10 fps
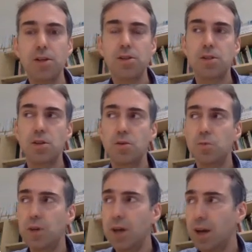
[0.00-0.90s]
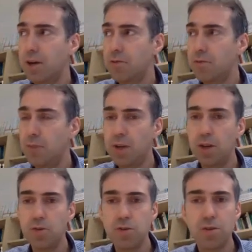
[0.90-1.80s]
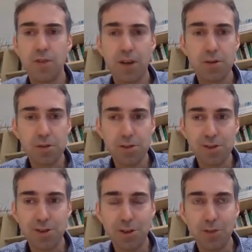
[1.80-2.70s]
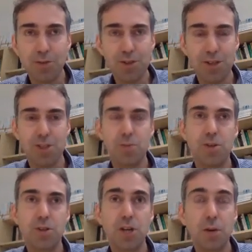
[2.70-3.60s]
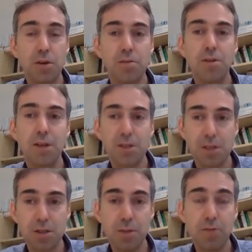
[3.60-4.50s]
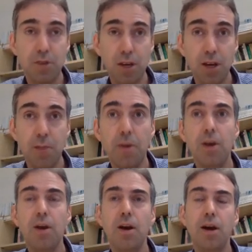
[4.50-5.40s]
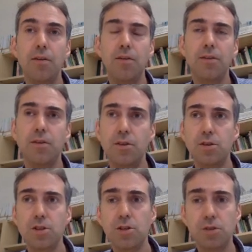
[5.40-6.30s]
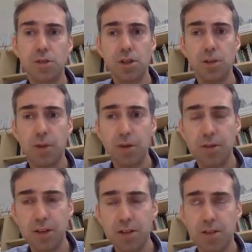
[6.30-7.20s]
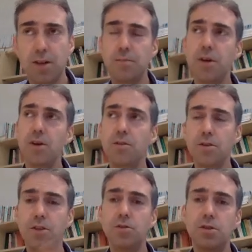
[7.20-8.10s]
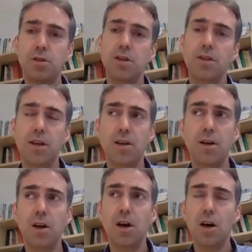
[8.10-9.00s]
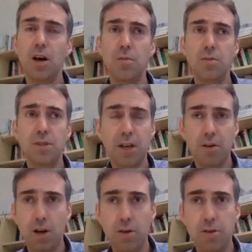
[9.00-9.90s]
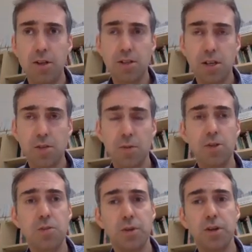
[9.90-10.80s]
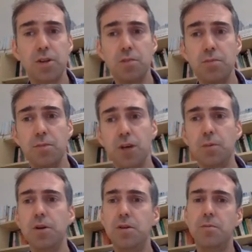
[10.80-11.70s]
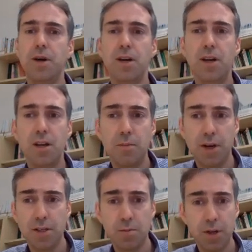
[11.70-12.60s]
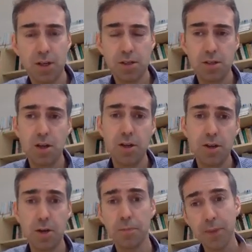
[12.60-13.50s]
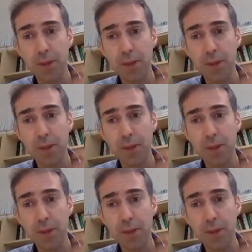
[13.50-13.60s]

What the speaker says: So we have many hundreds of thousands of assessments going through that system every year. And students can upload that to that. The tutors can then download the assessments, mark them, upload them back again, and pass them back to the learner.